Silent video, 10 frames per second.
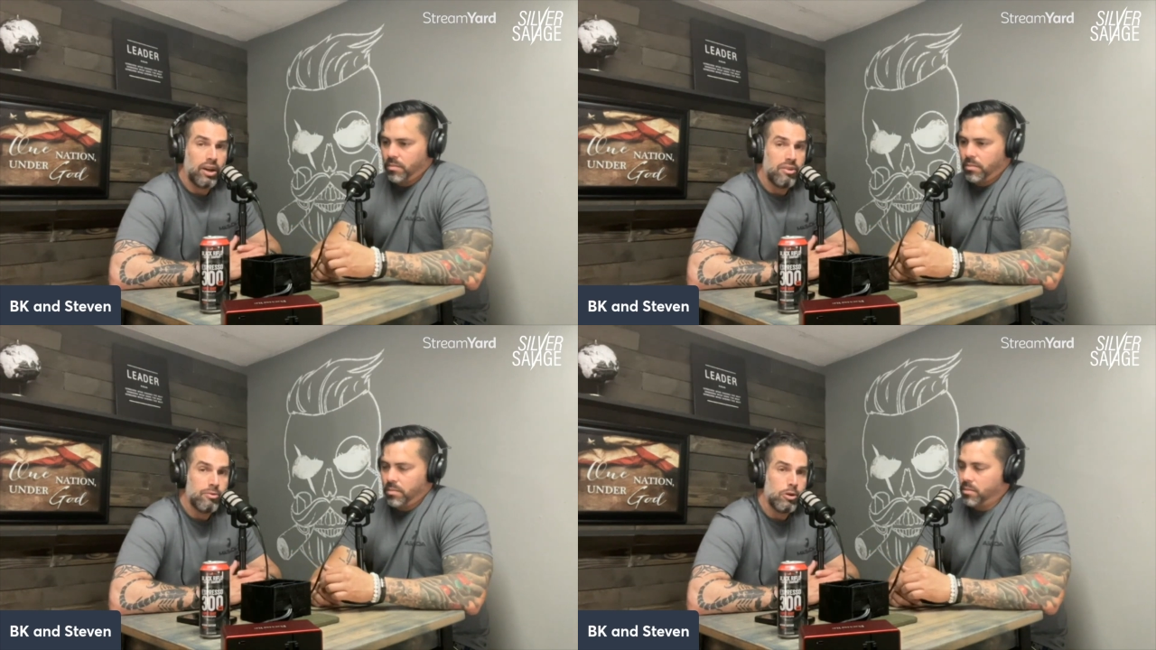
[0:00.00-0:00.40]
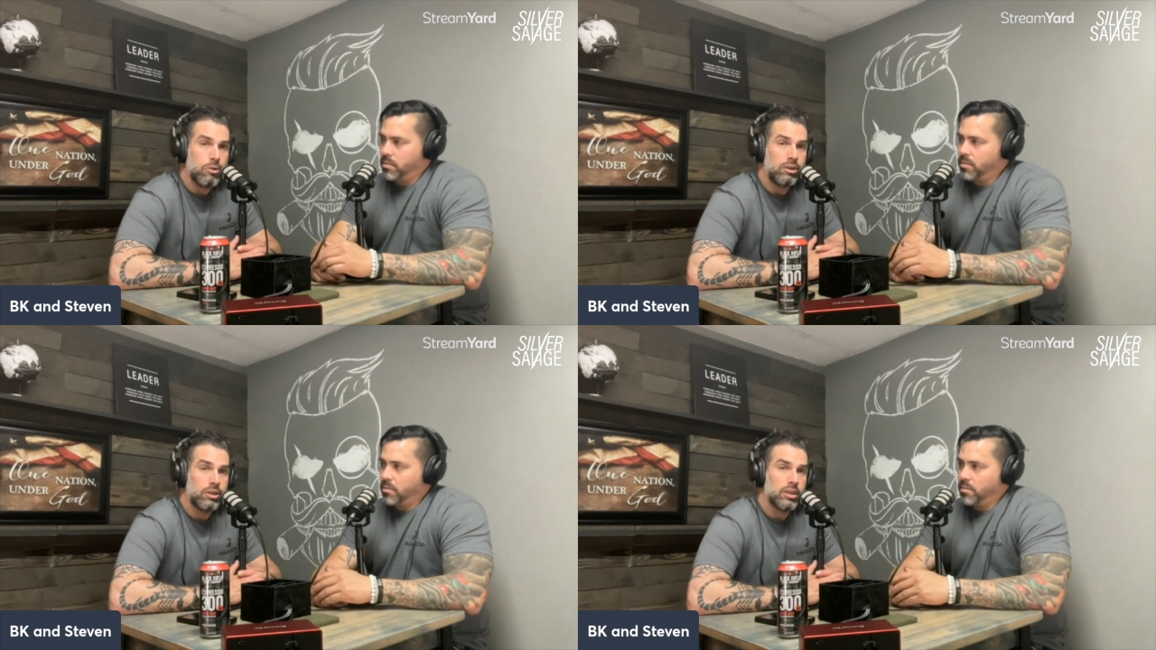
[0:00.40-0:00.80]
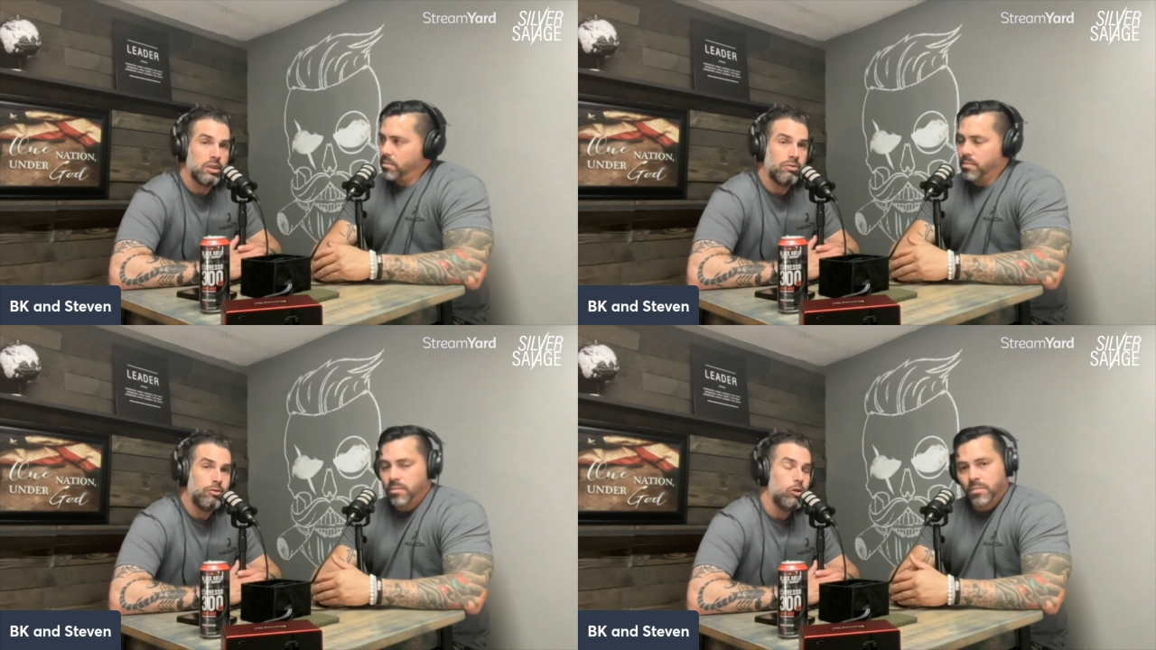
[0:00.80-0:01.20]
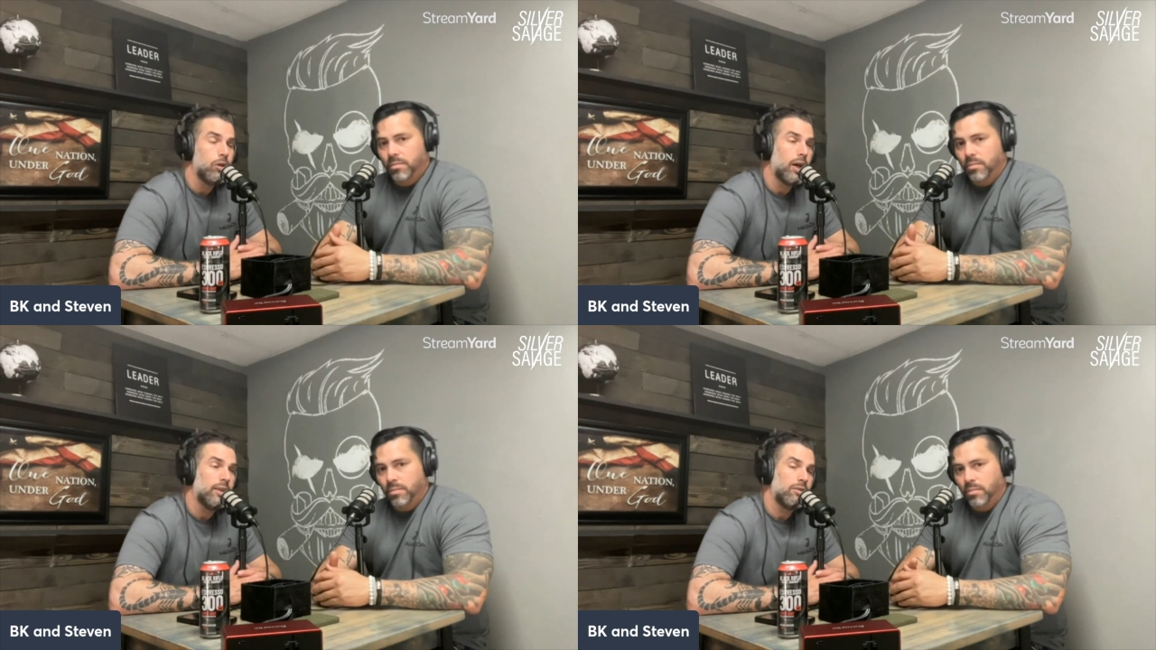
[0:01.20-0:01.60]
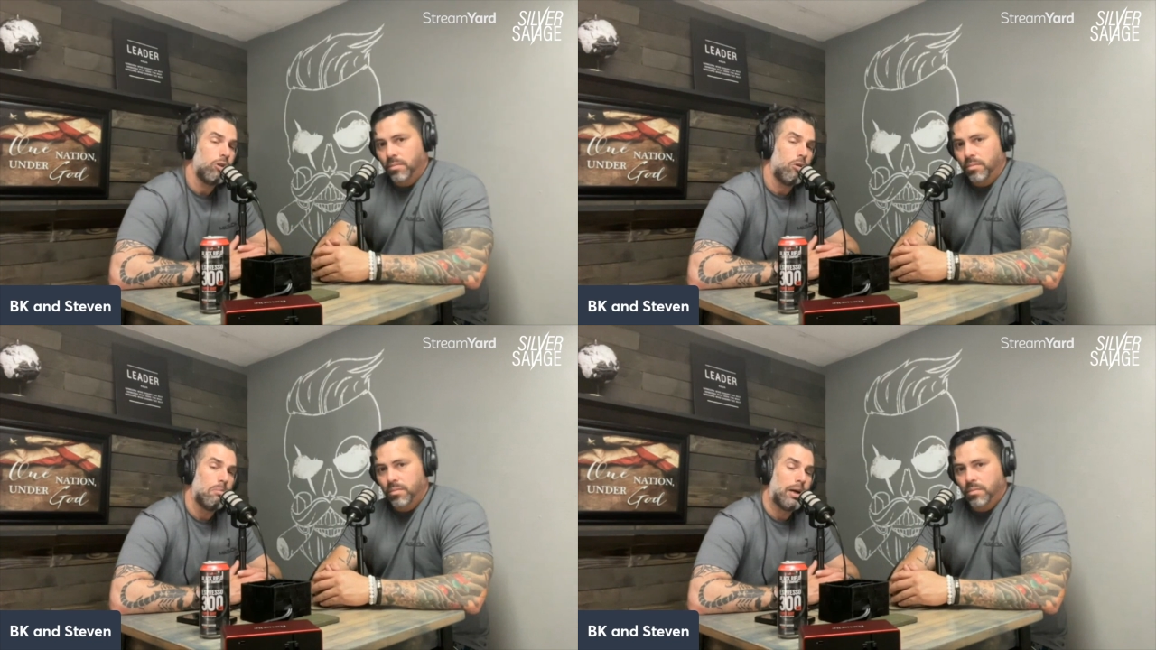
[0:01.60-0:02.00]
Speaker 1: and viewers if you guys
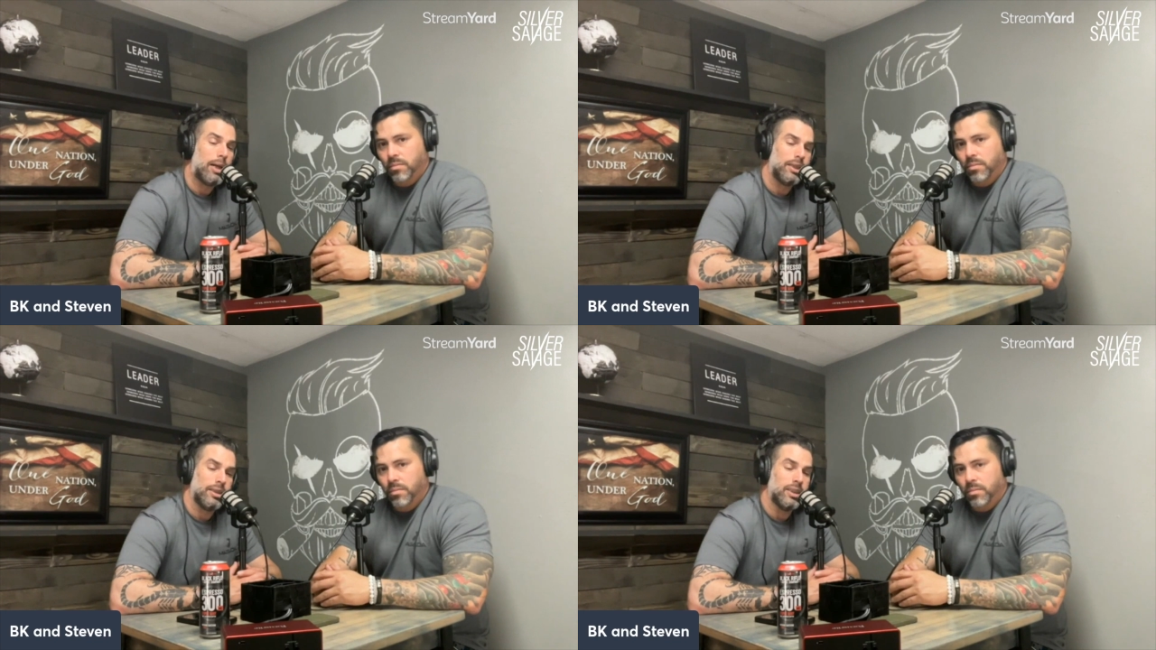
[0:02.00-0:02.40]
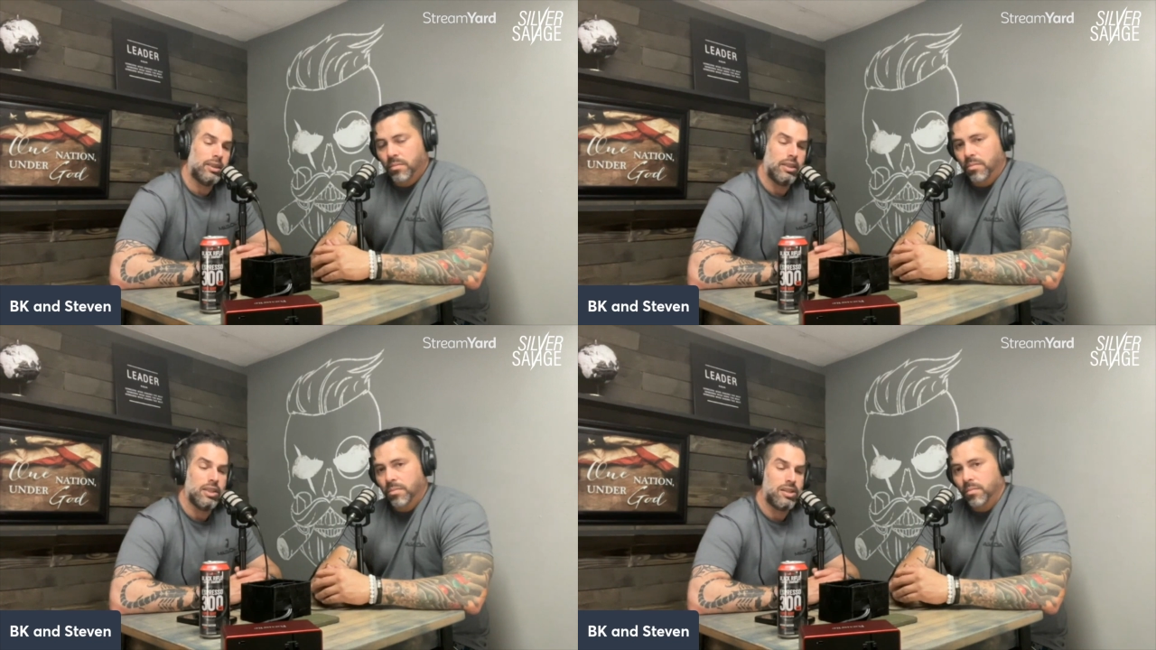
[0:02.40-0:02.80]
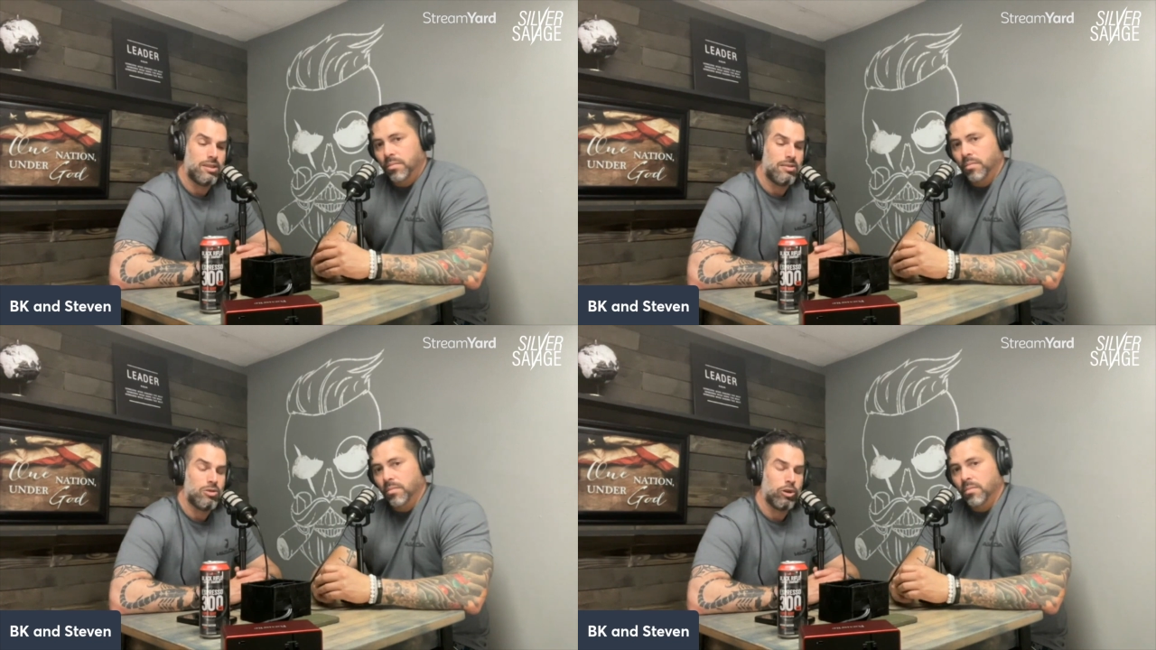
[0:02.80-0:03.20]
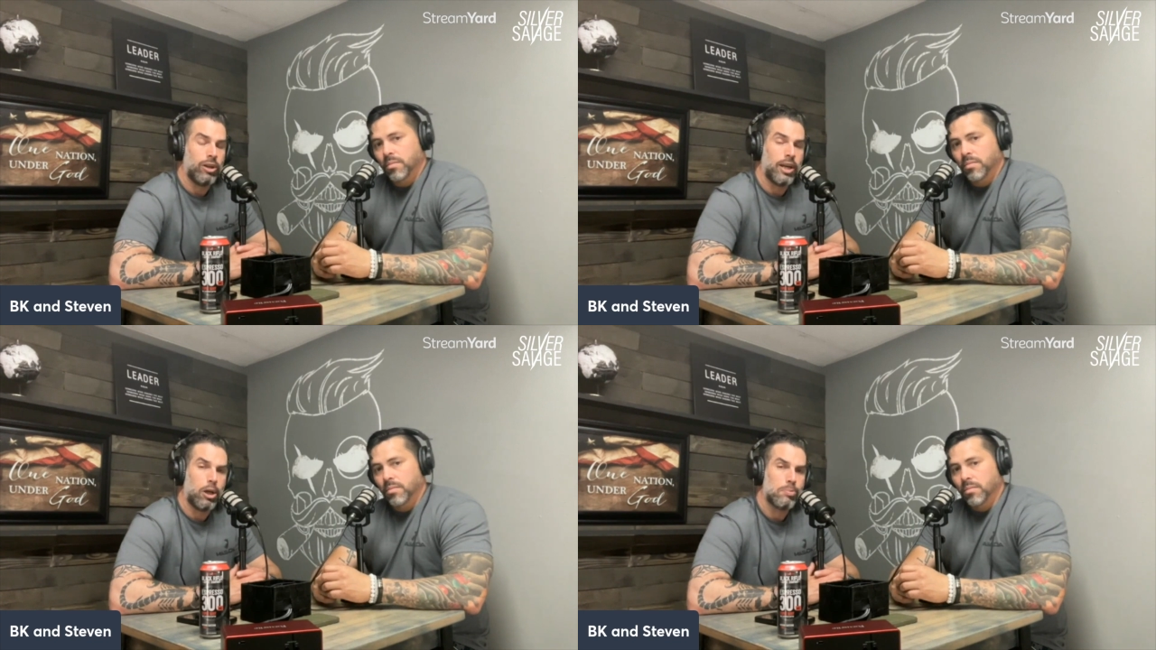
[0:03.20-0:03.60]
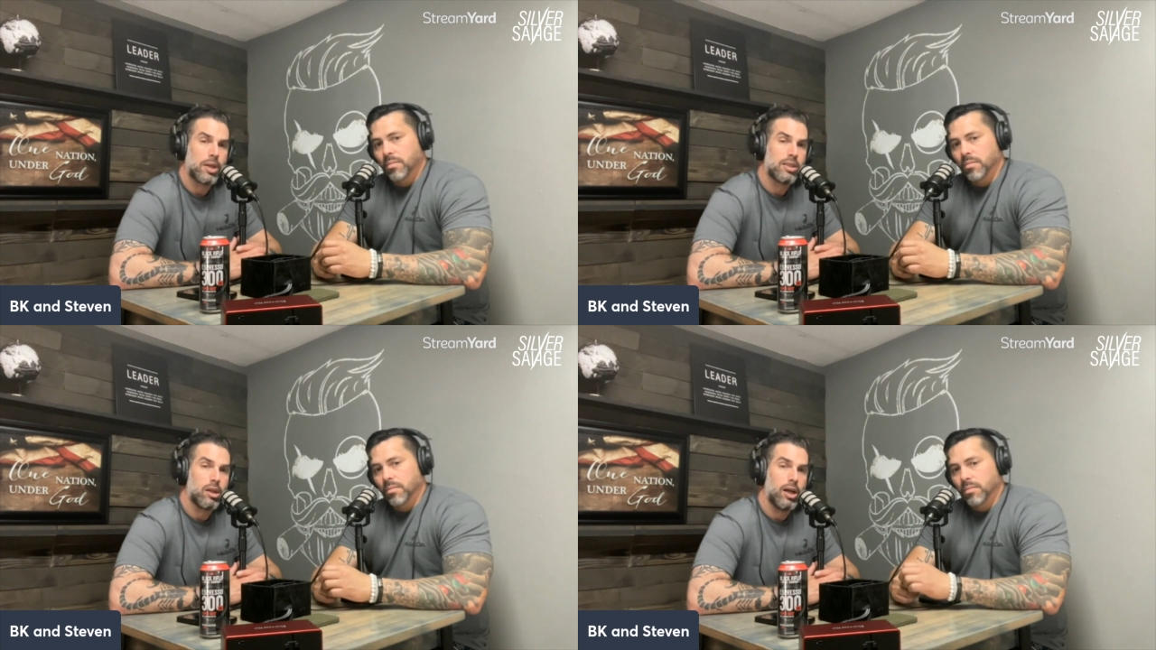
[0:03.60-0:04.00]
don't mind it it certainly helps
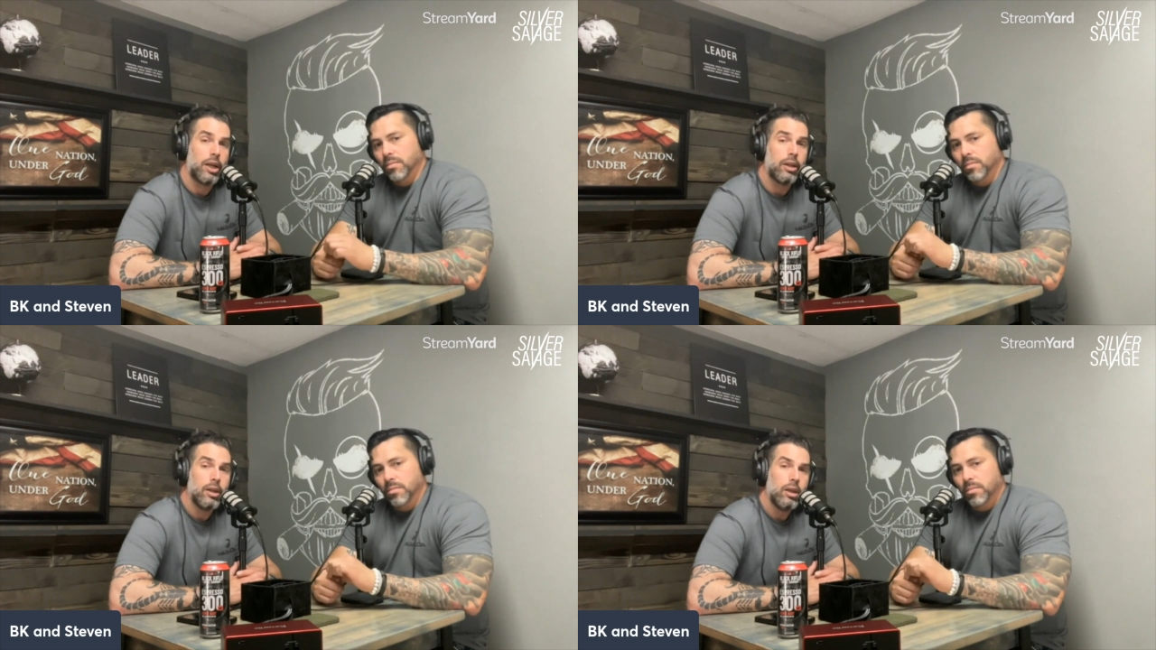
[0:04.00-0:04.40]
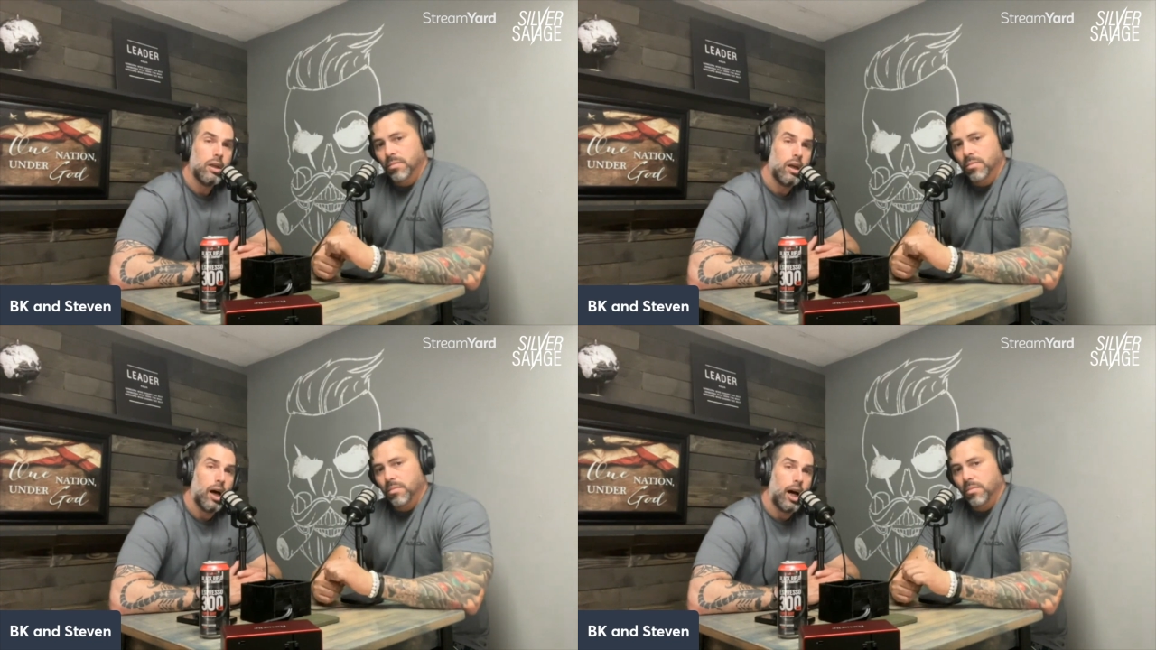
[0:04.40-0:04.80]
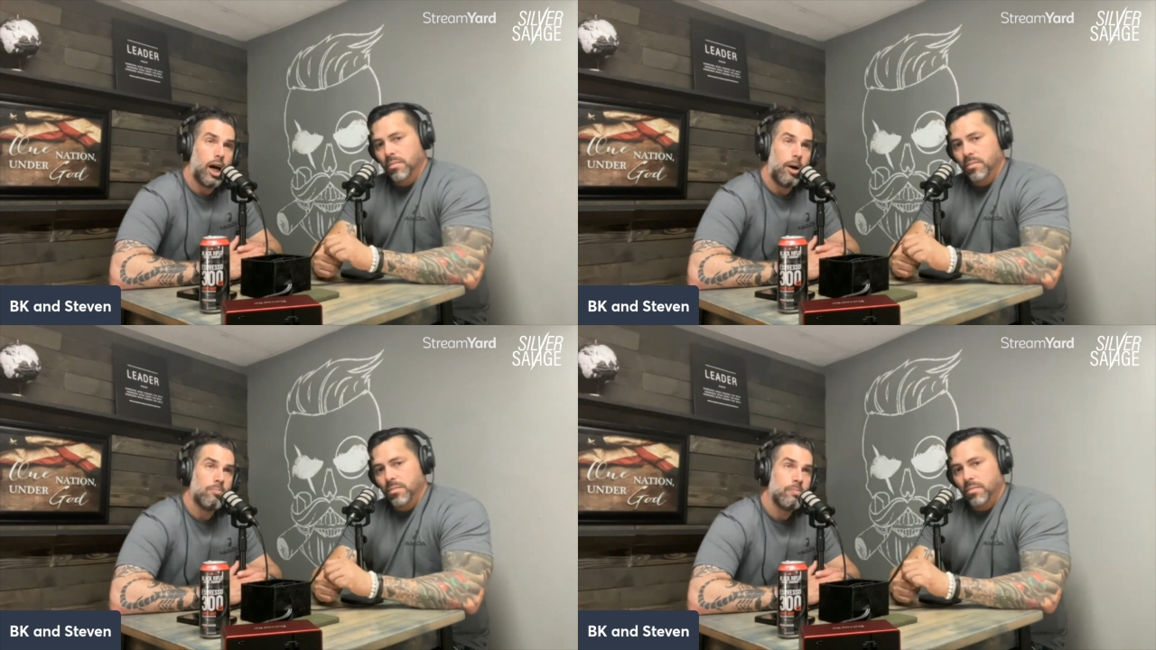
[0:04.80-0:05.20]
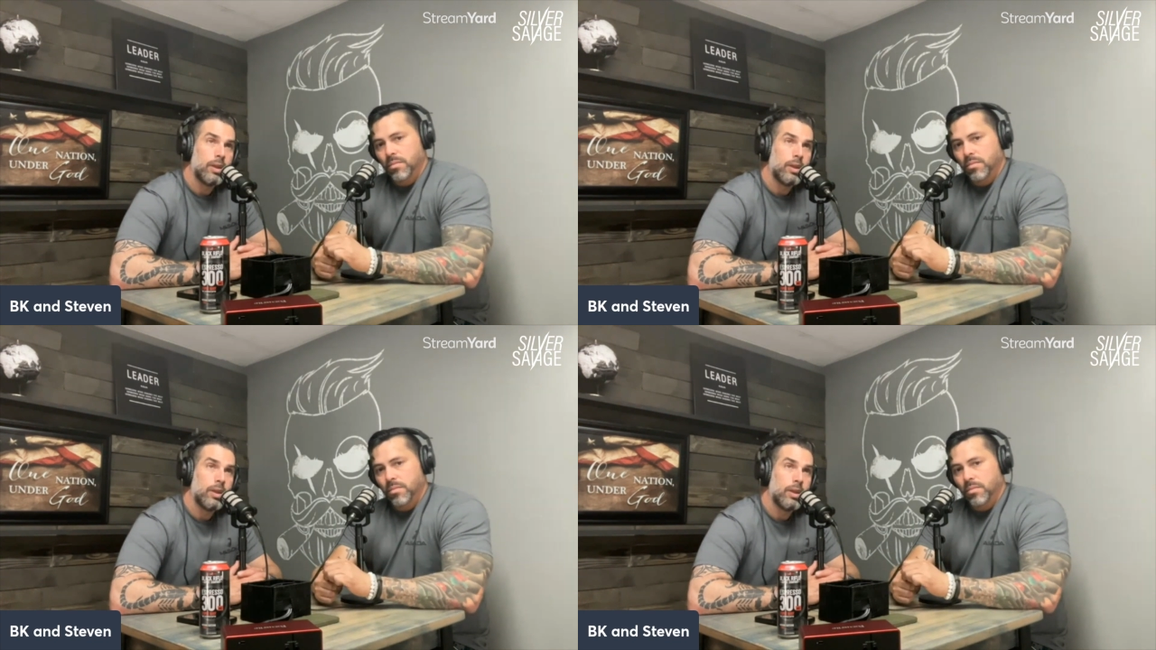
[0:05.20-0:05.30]
us a lot um,